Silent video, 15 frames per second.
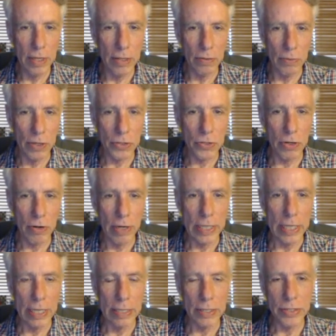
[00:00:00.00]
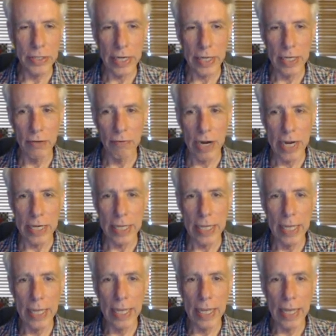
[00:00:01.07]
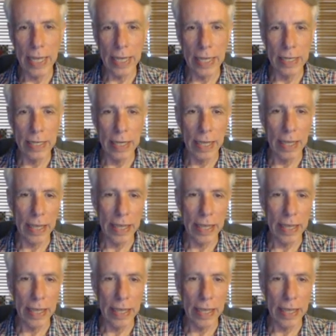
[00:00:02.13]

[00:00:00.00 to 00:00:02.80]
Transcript: The rook's are already on the second rank, and, uh,